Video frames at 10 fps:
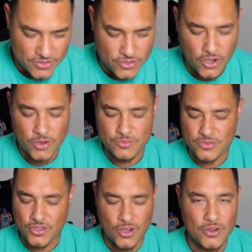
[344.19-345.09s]

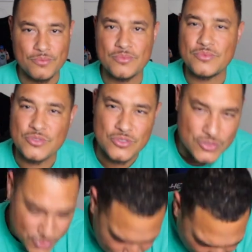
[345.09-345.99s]

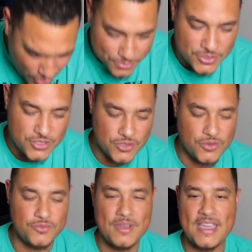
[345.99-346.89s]
dope
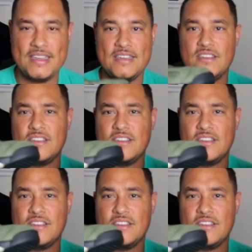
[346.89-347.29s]
shoe, man.